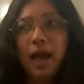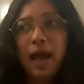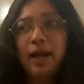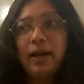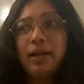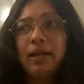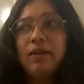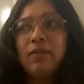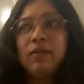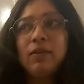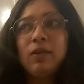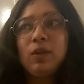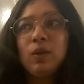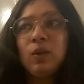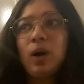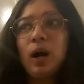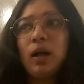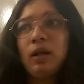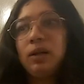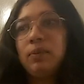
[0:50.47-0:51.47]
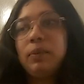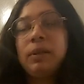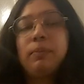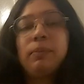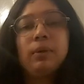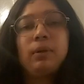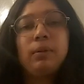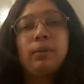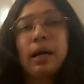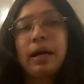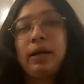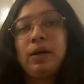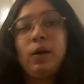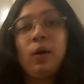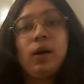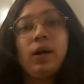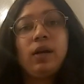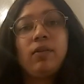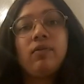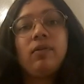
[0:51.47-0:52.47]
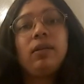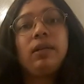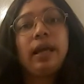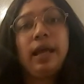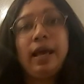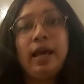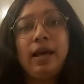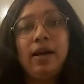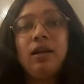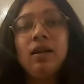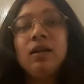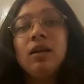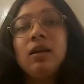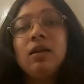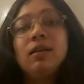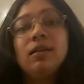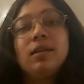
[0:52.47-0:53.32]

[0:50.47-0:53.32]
And even though other people might not even care,